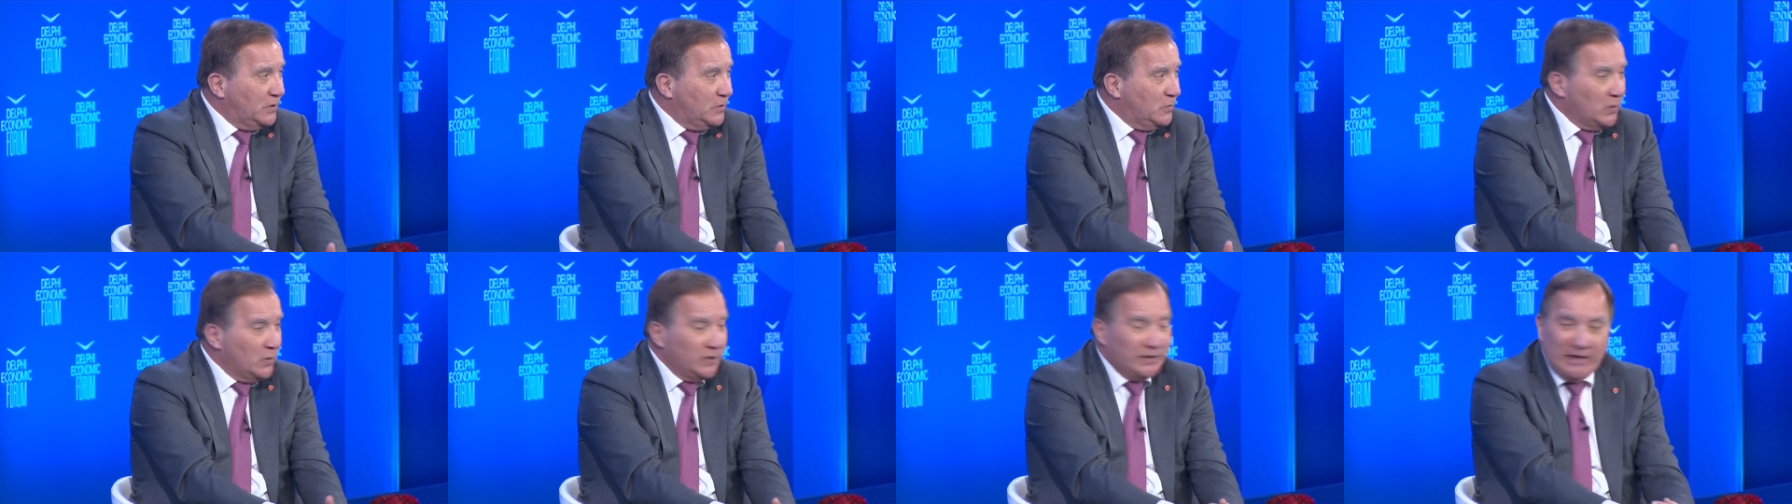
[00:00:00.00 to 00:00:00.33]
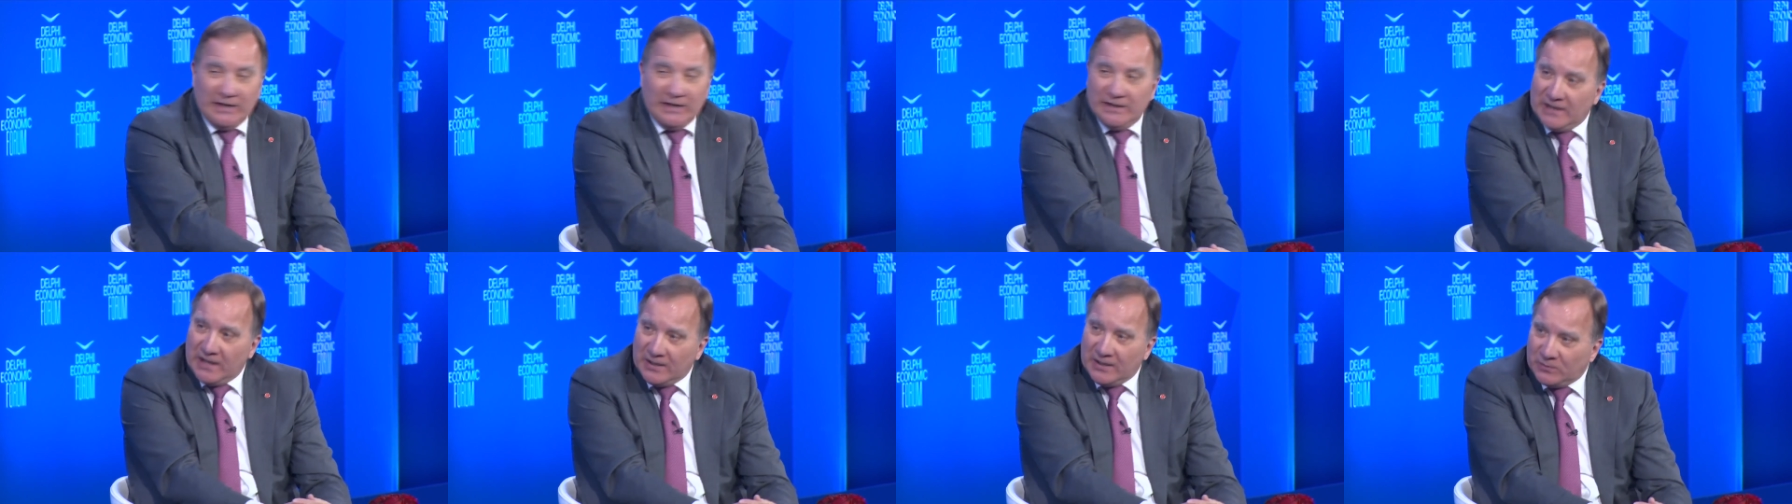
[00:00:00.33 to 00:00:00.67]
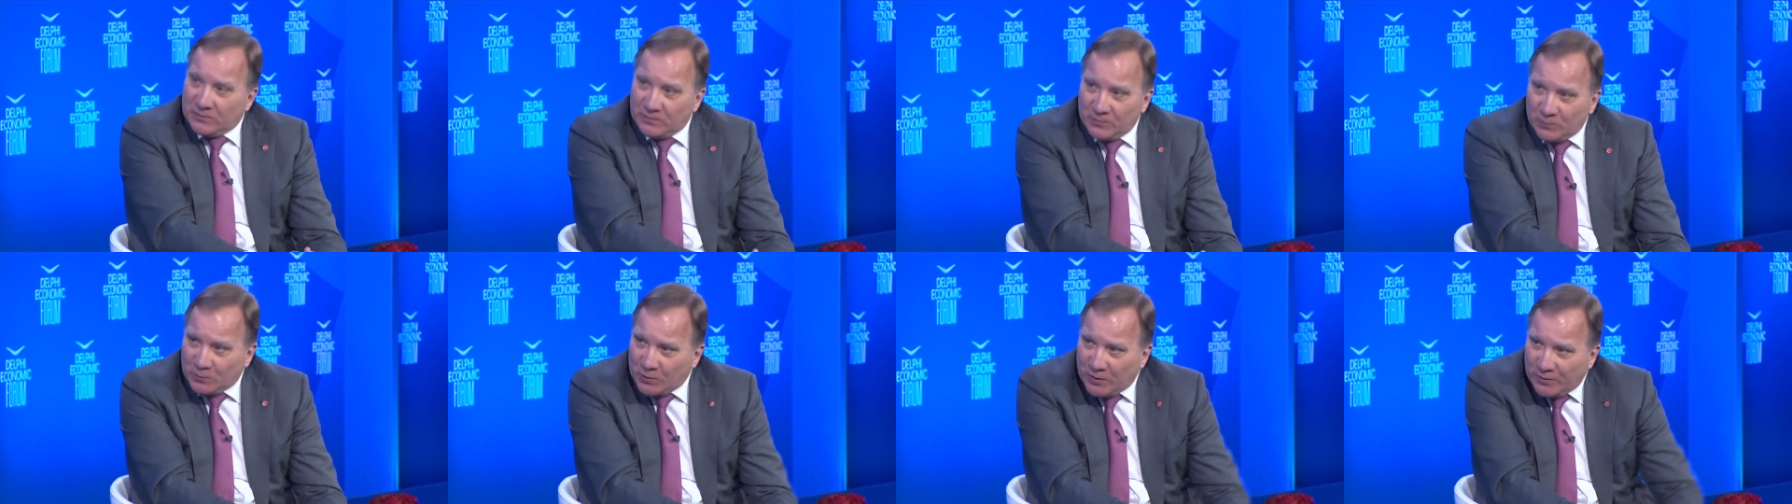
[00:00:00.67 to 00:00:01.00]
Why
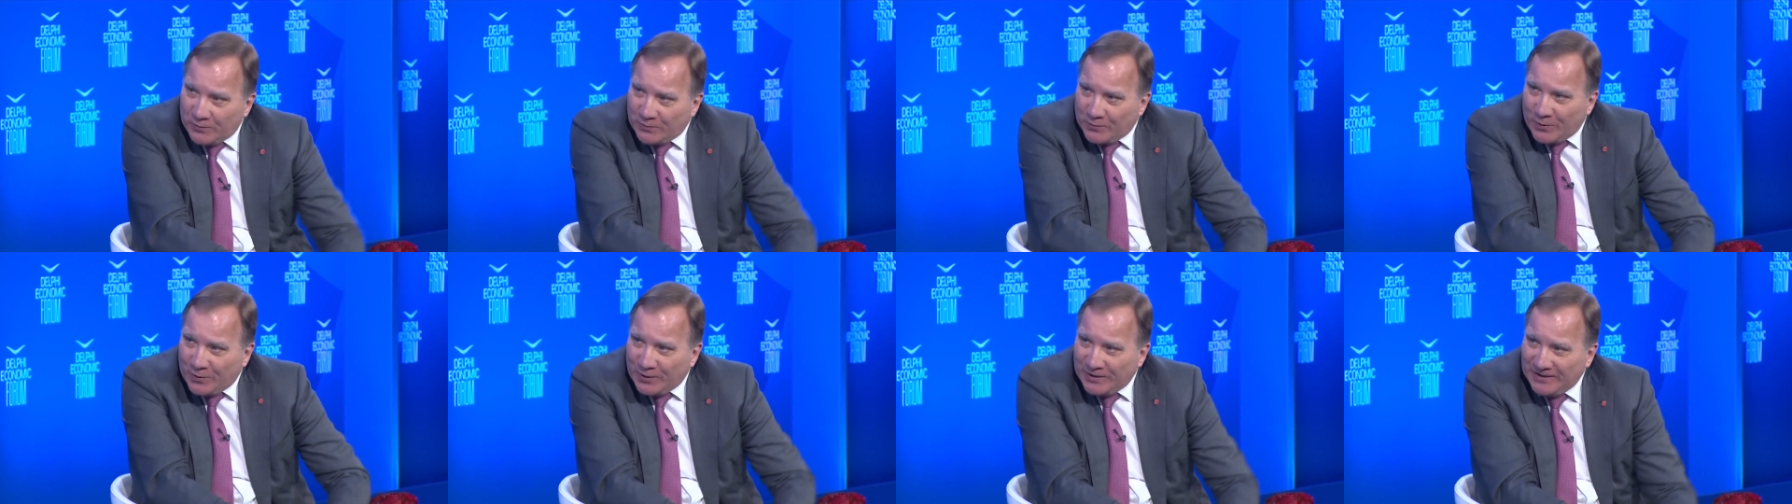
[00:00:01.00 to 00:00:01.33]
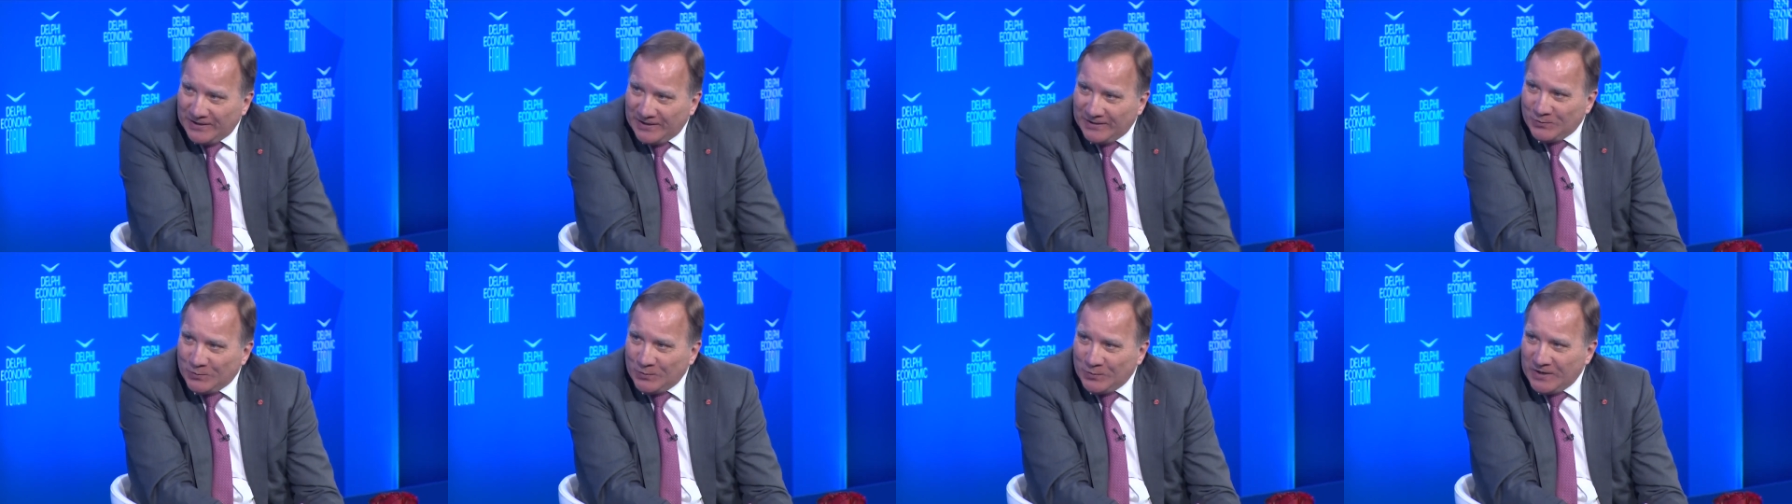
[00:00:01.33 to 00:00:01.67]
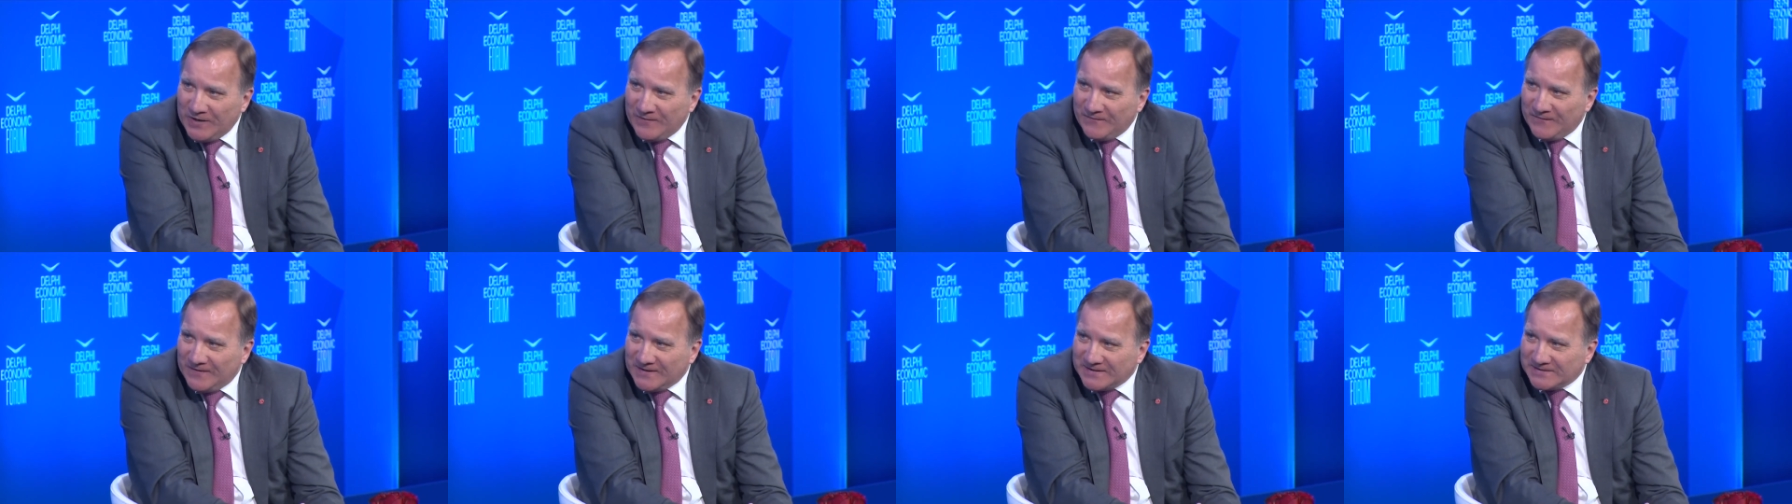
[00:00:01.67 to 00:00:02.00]
didn't
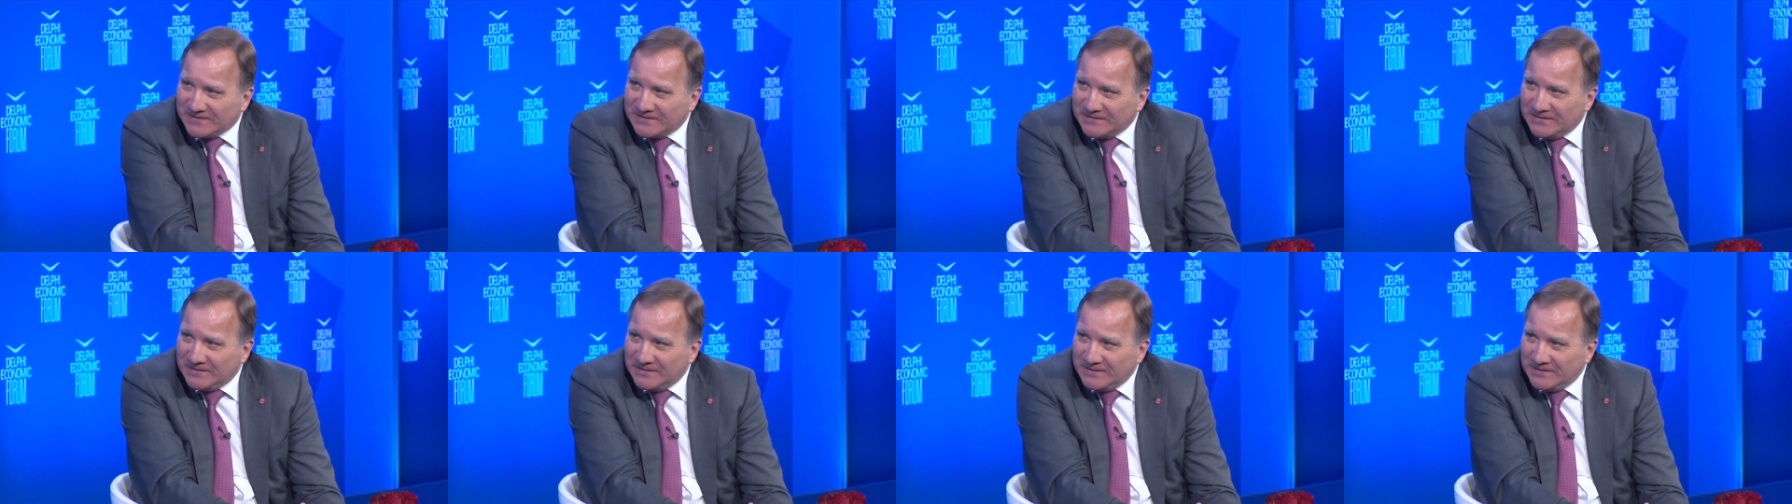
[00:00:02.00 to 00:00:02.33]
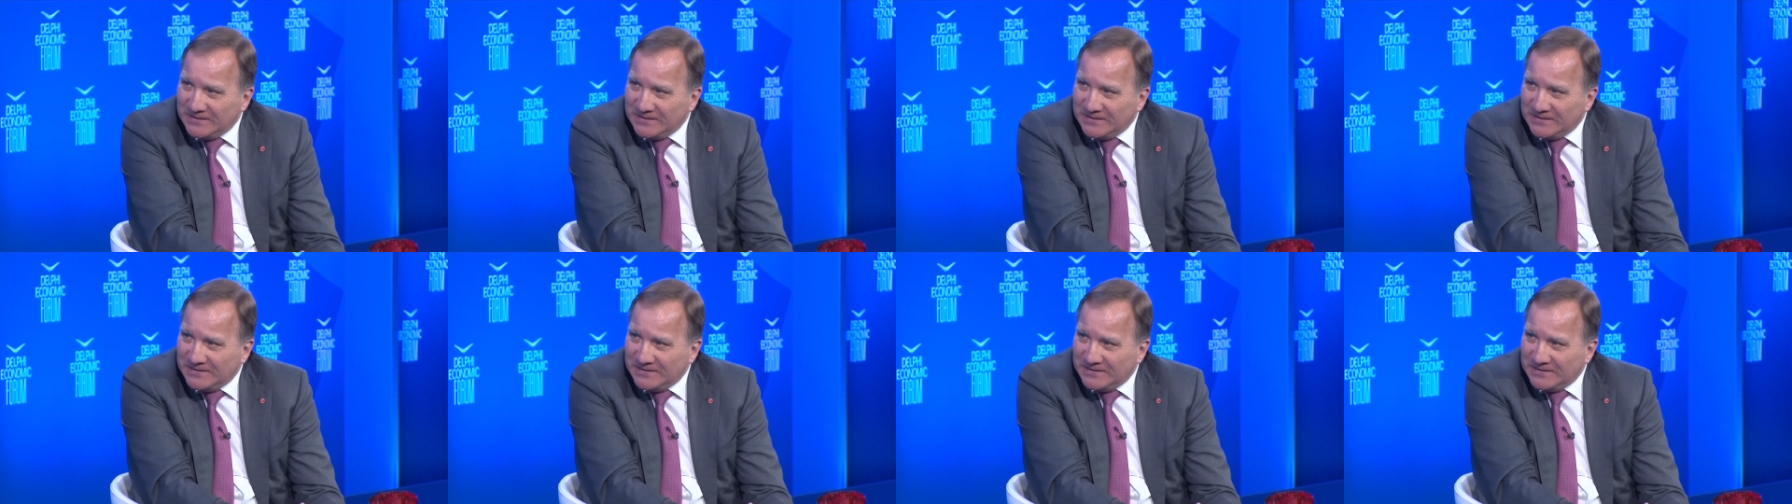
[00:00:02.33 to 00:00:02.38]
we invest?